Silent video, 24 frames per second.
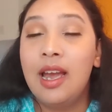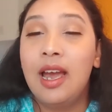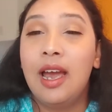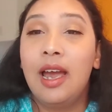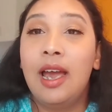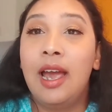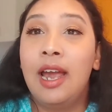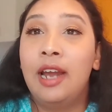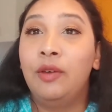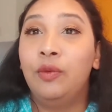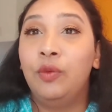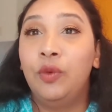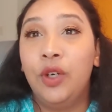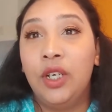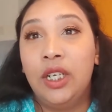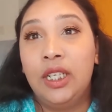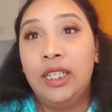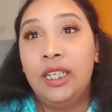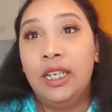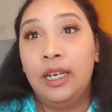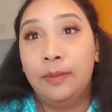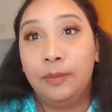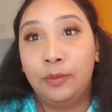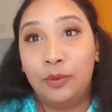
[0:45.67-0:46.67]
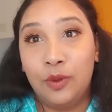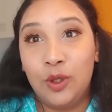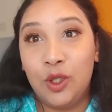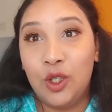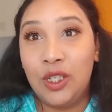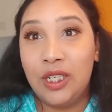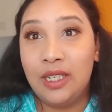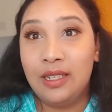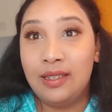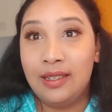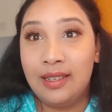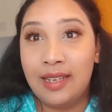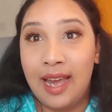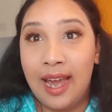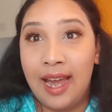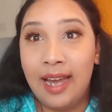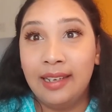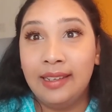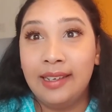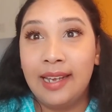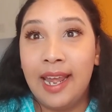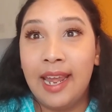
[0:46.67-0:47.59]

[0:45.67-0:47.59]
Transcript: I really appreciate that.